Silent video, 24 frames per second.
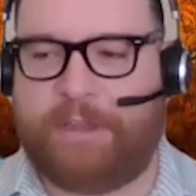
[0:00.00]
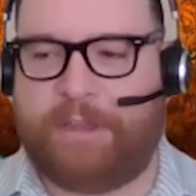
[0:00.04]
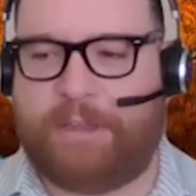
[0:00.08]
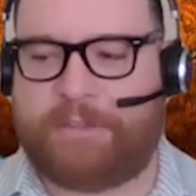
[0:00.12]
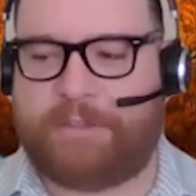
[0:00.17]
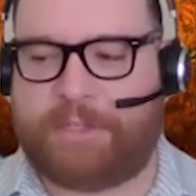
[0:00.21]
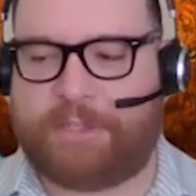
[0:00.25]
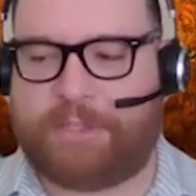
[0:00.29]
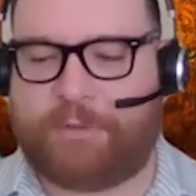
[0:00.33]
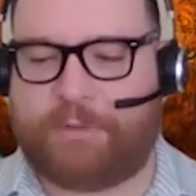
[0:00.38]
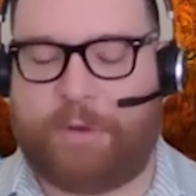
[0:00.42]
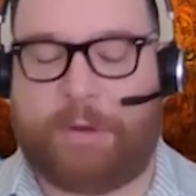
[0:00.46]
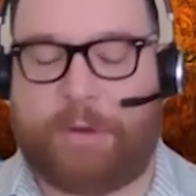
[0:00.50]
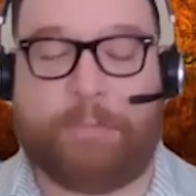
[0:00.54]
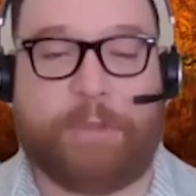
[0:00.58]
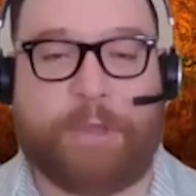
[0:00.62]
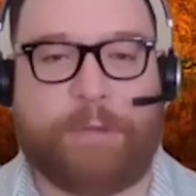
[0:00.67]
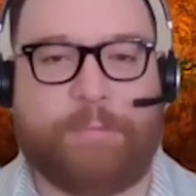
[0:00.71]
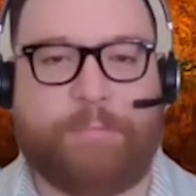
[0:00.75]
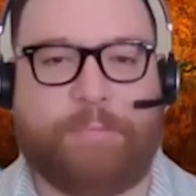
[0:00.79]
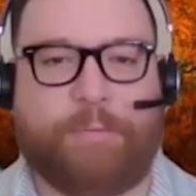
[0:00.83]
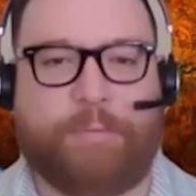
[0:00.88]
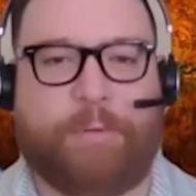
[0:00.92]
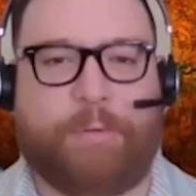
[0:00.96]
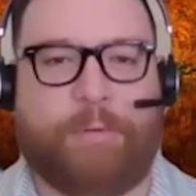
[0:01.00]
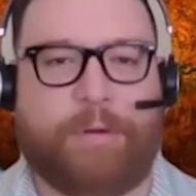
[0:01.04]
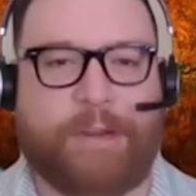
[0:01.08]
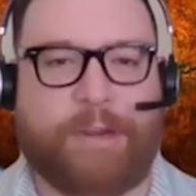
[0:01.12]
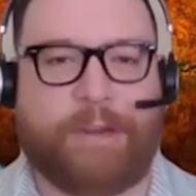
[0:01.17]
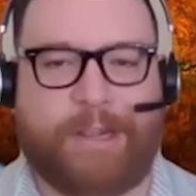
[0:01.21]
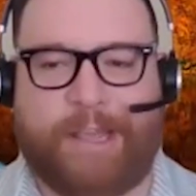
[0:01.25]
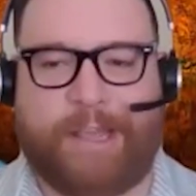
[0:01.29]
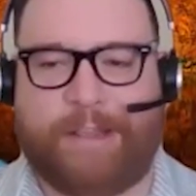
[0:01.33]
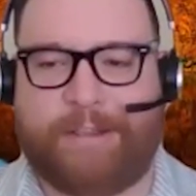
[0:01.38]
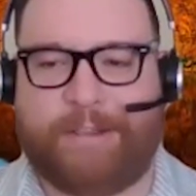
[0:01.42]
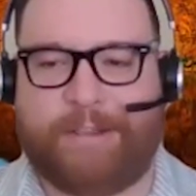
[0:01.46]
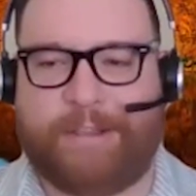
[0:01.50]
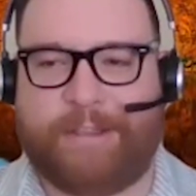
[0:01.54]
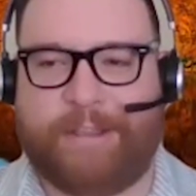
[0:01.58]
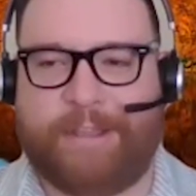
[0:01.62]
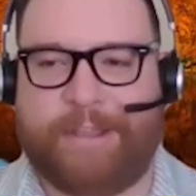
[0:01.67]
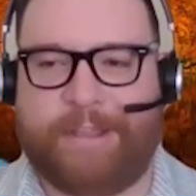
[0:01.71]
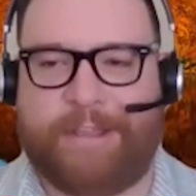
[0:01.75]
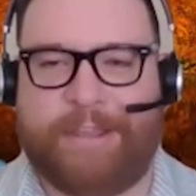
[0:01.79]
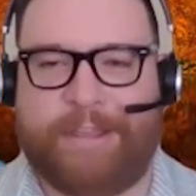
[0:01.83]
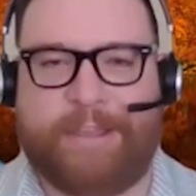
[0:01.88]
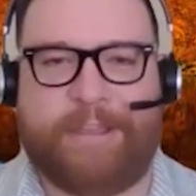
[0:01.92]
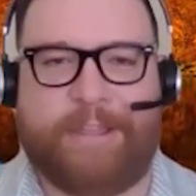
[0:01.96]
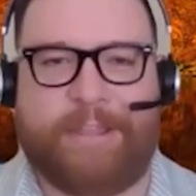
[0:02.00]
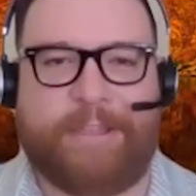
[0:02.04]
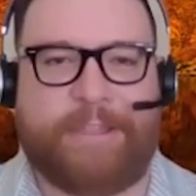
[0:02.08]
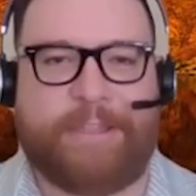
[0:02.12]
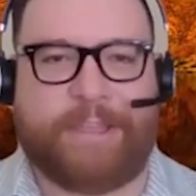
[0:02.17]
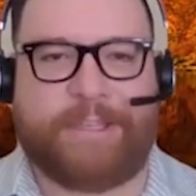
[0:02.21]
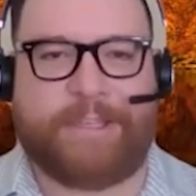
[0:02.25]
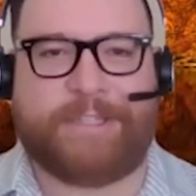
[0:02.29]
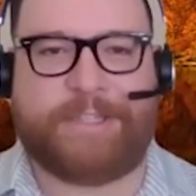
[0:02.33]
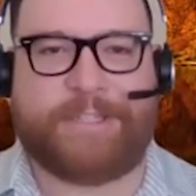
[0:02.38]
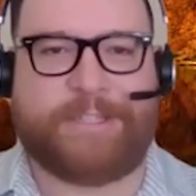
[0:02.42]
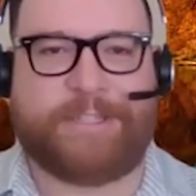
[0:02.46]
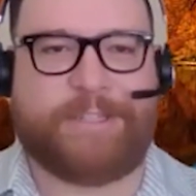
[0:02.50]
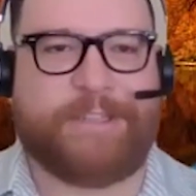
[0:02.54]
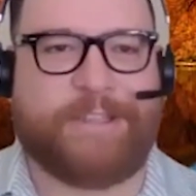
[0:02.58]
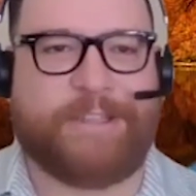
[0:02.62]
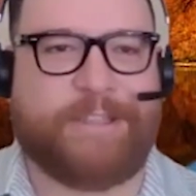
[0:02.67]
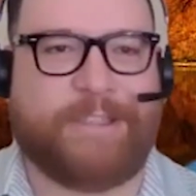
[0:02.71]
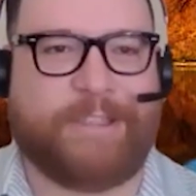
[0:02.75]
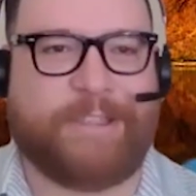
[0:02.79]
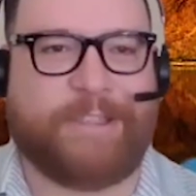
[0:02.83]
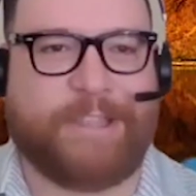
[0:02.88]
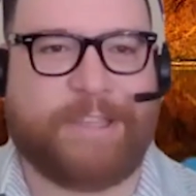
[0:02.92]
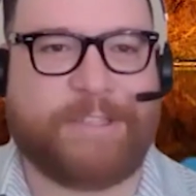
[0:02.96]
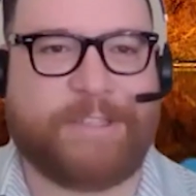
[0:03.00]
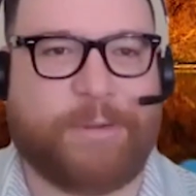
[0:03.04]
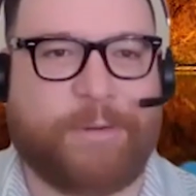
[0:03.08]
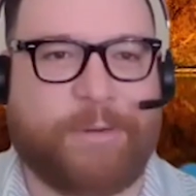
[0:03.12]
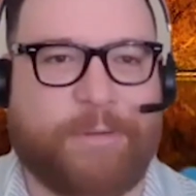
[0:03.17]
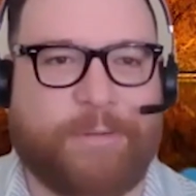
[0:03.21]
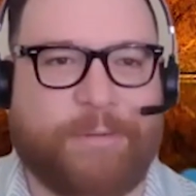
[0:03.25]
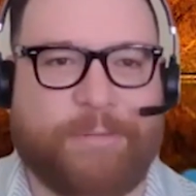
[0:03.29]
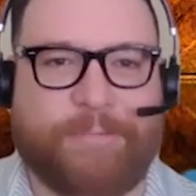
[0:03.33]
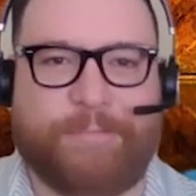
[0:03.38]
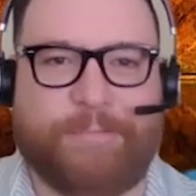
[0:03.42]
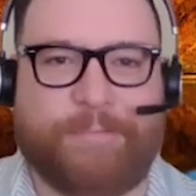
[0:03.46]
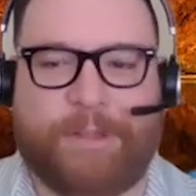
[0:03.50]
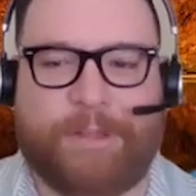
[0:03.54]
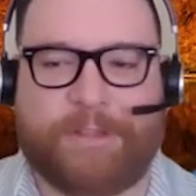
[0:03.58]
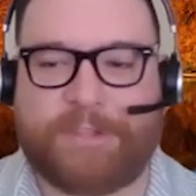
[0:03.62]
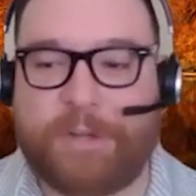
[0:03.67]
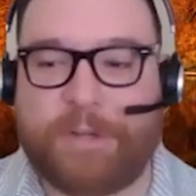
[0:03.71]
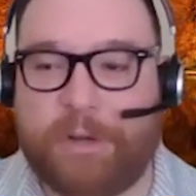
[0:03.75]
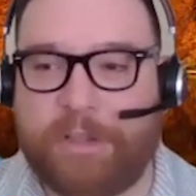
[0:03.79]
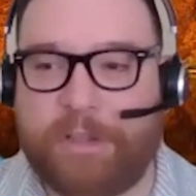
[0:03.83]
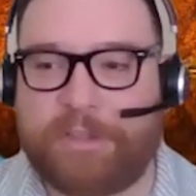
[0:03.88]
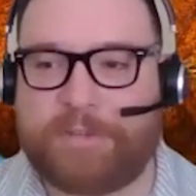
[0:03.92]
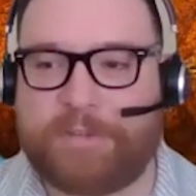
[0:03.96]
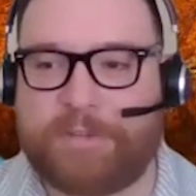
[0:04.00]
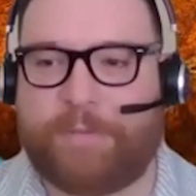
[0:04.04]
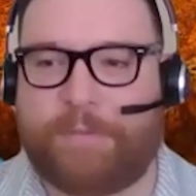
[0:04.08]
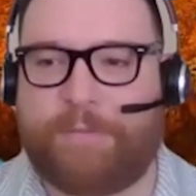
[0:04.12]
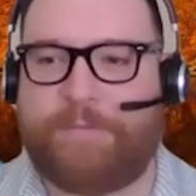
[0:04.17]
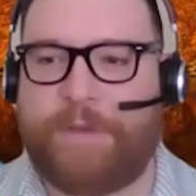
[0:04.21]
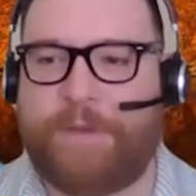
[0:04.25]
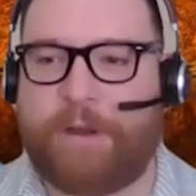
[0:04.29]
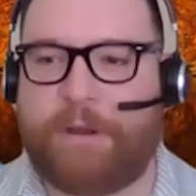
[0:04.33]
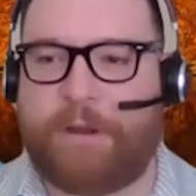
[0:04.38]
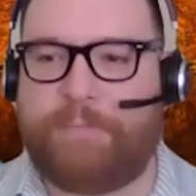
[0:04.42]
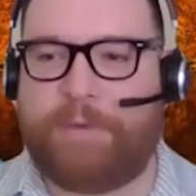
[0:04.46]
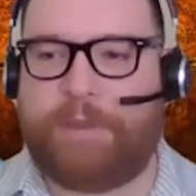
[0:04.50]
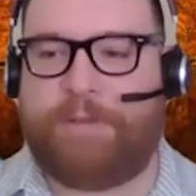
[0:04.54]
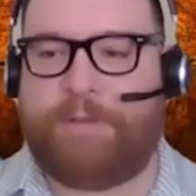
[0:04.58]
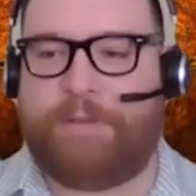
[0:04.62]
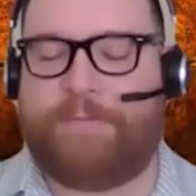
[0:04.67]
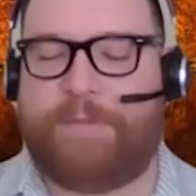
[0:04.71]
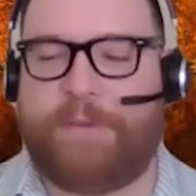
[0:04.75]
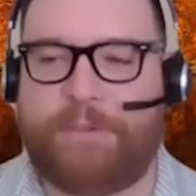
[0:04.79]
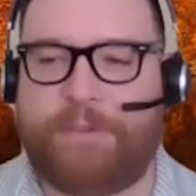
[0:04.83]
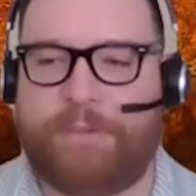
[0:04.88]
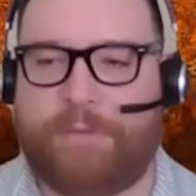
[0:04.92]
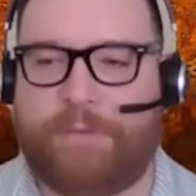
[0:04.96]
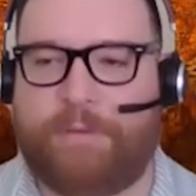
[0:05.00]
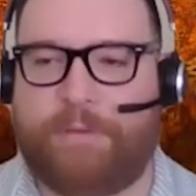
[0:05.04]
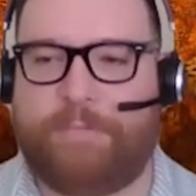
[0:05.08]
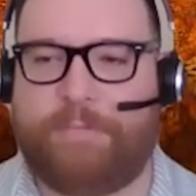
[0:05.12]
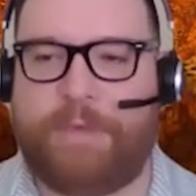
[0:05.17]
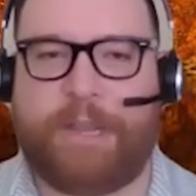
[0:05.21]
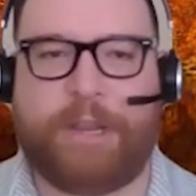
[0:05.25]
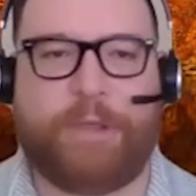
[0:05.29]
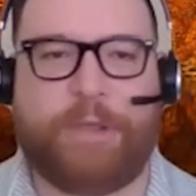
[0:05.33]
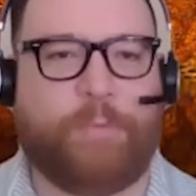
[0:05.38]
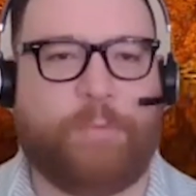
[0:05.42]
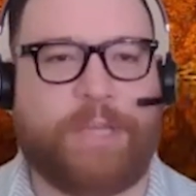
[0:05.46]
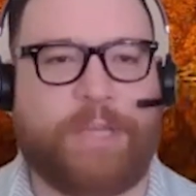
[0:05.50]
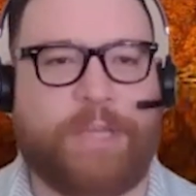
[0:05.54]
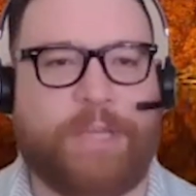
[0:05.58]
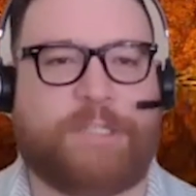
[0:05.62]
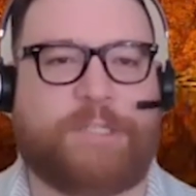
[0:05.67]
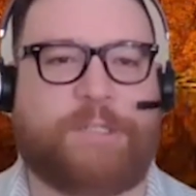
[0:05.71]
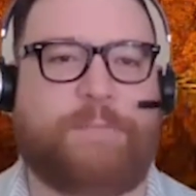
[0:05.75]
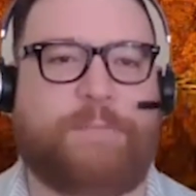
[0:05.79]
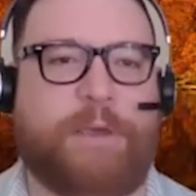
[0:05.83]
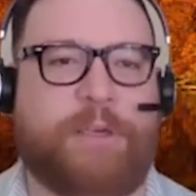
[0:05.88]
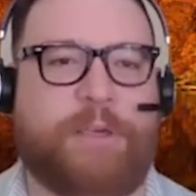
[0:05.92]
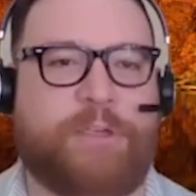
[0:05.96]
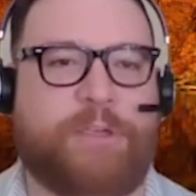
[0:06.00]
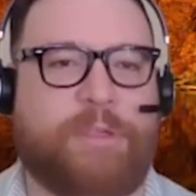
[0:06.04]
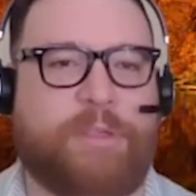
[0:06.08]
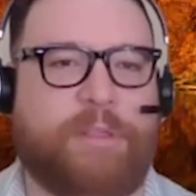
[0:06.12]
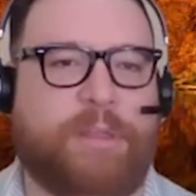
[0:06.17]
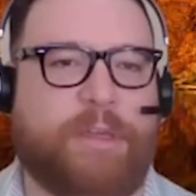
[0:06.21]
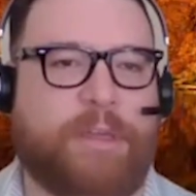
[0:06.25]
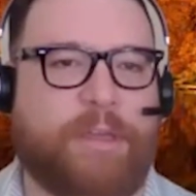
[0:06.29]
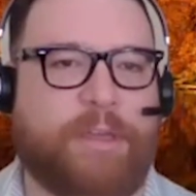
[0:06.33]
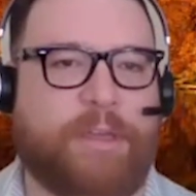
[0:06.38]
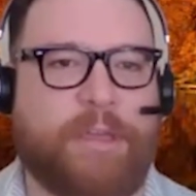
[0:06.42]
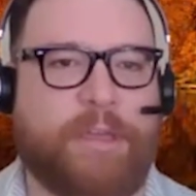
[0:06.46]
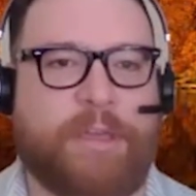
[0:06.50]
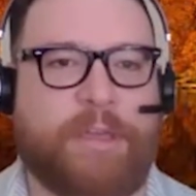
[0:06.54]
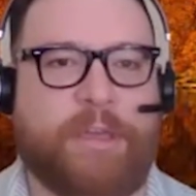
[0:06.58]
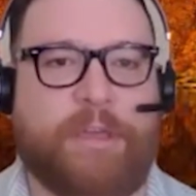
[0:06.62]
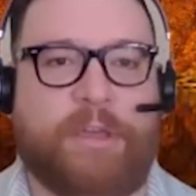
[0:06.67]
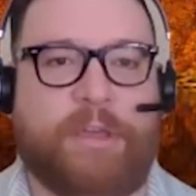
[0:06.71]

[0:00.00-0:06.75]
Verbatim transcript: is extremely important and these these little alternatives are very beneficial in many ways, especially